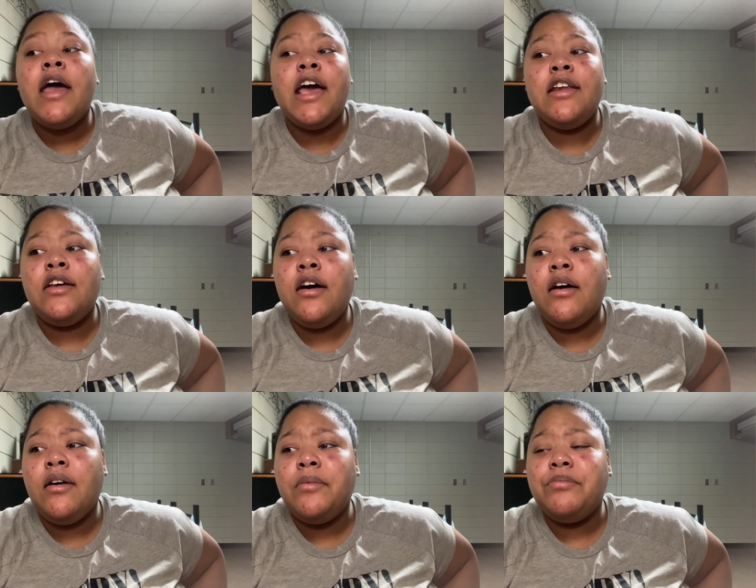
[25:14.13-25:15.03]
and
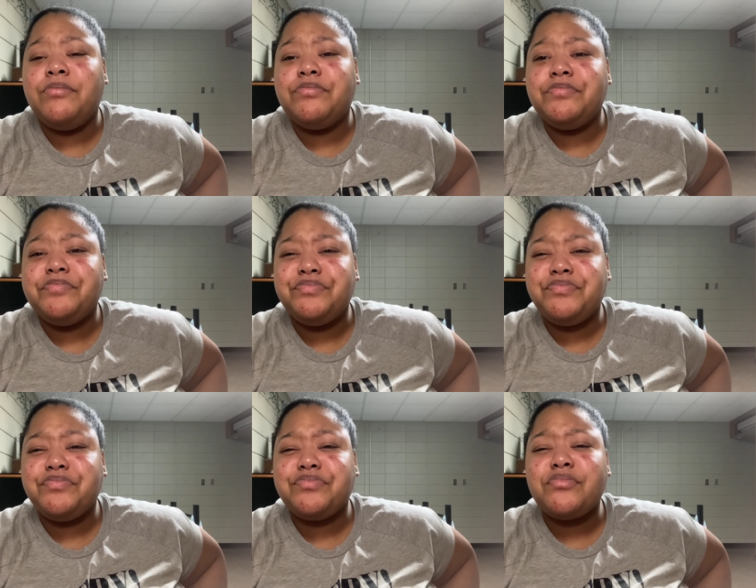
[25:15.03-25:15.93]

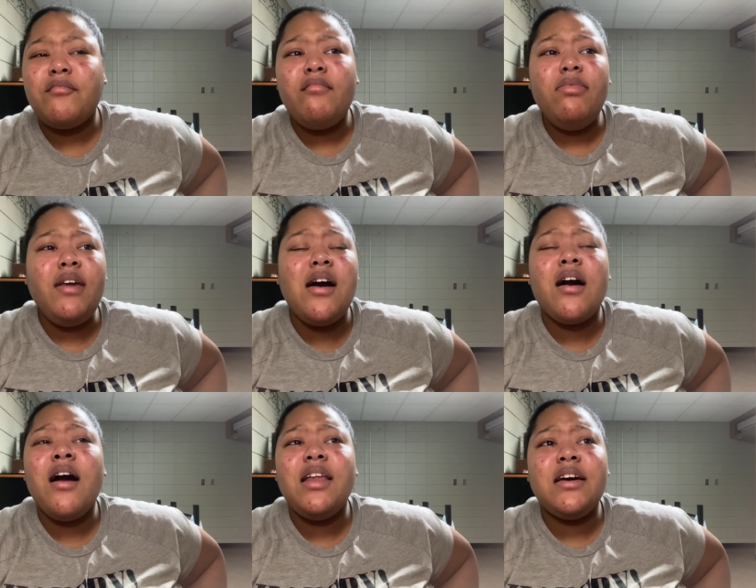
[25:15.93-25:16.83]

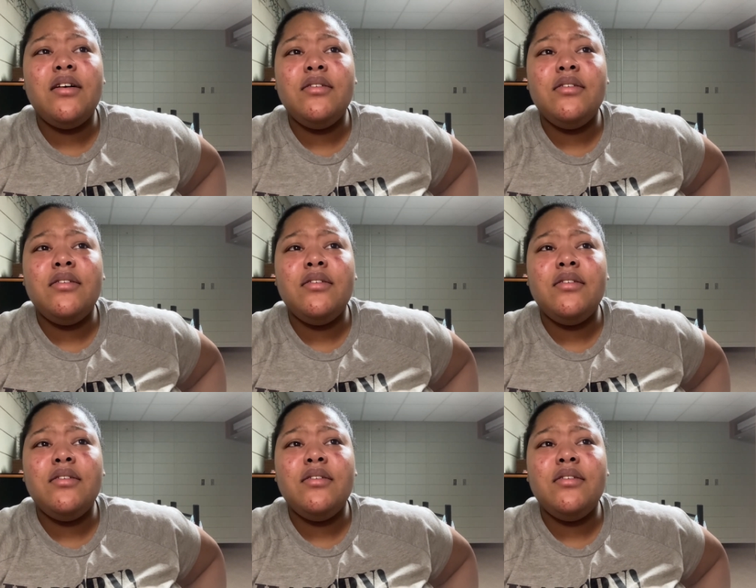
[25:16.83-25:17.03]
Carly